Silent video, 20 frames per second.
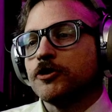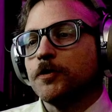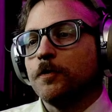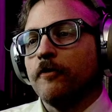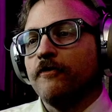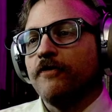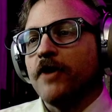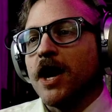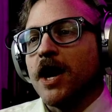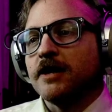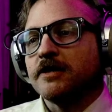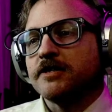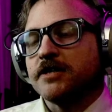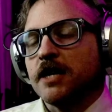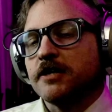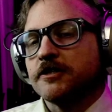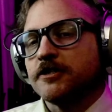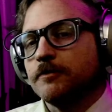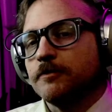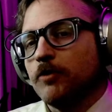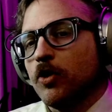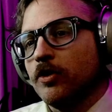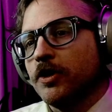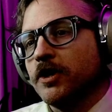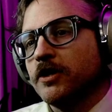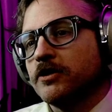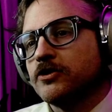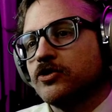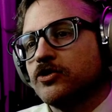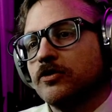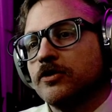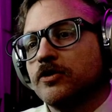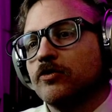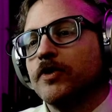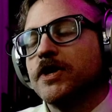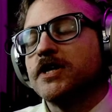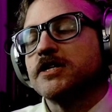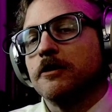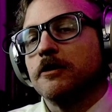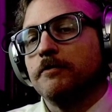to provide a testimony to the
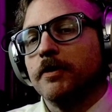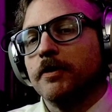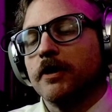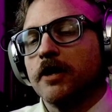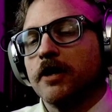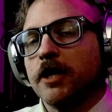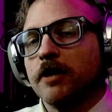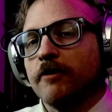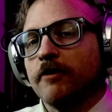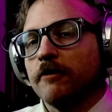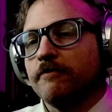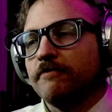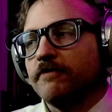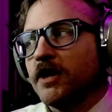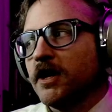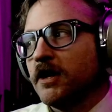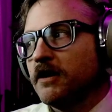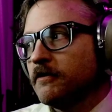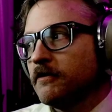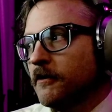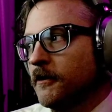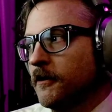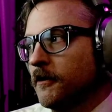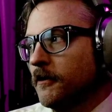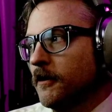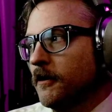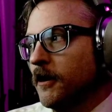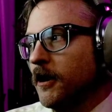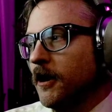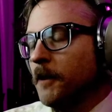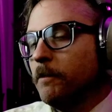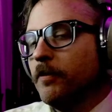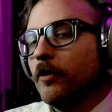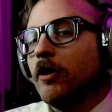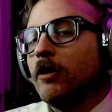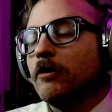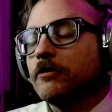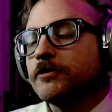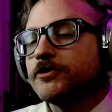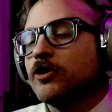reasonability of our faith, uh, but
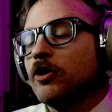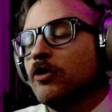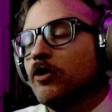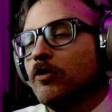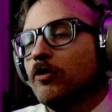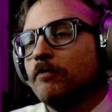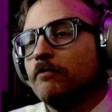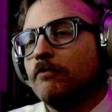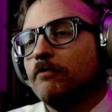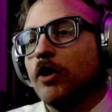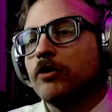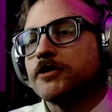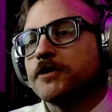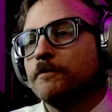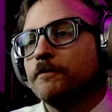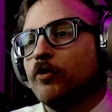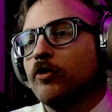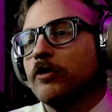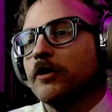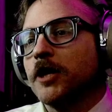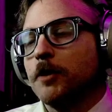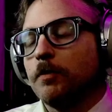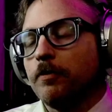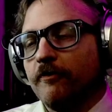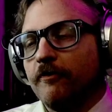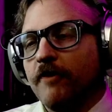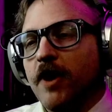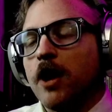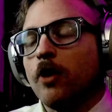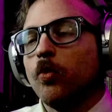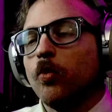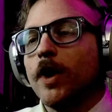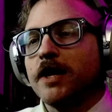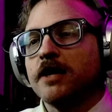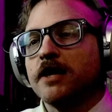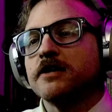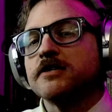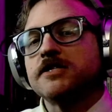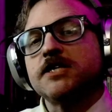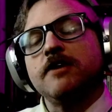also, most importantly, to provide a
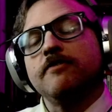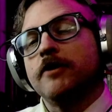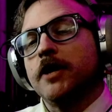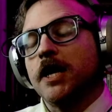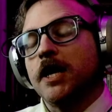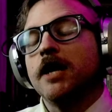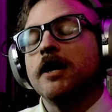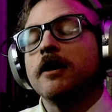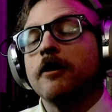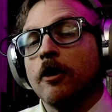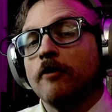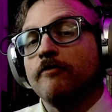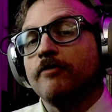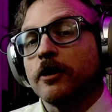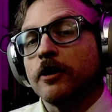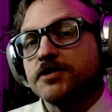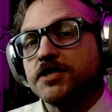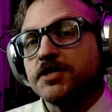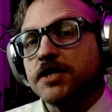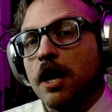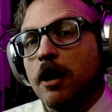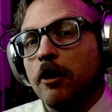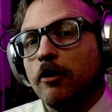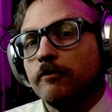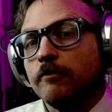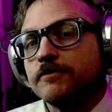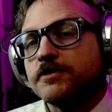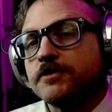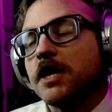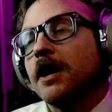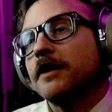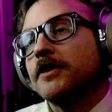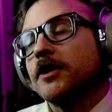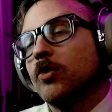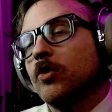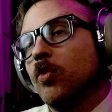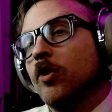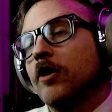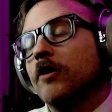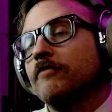witness even in and of ourselves. And I
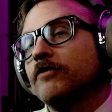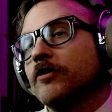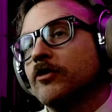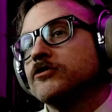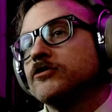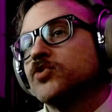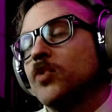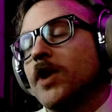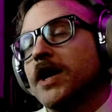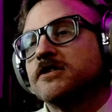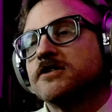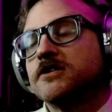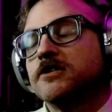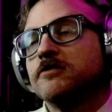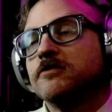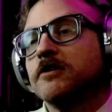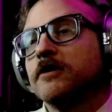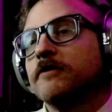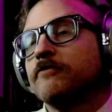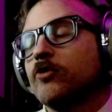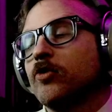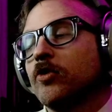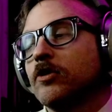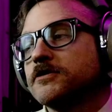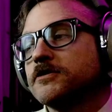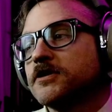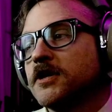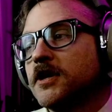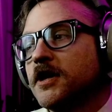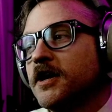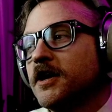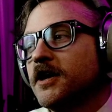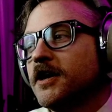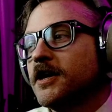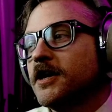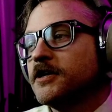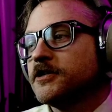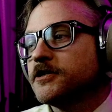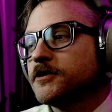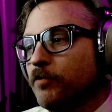think one of those ways to do it, of course,
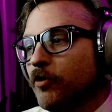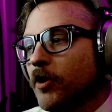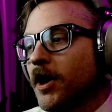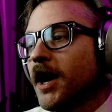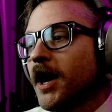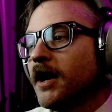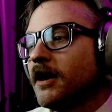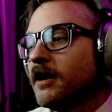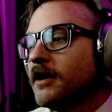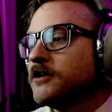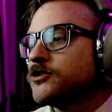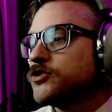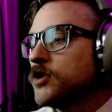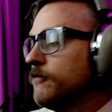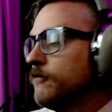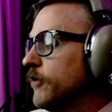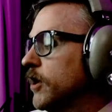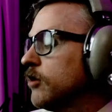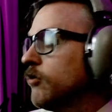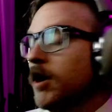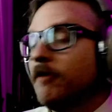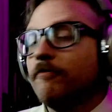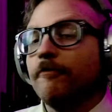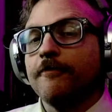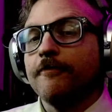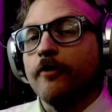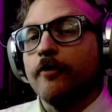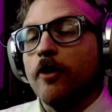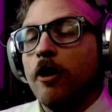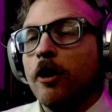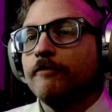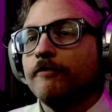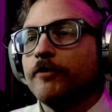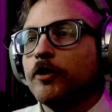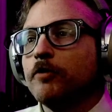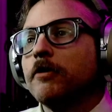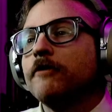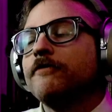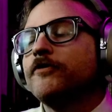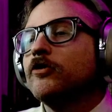is to pray. And so I'm very grateful for all of
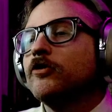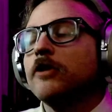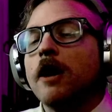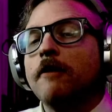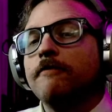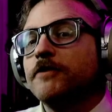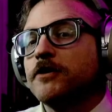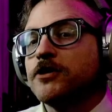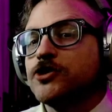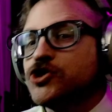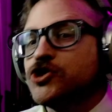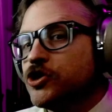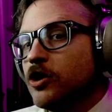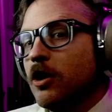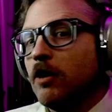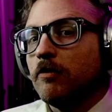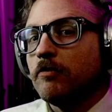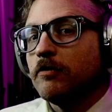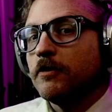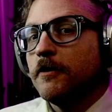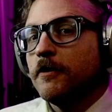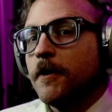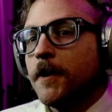you. But if you love this show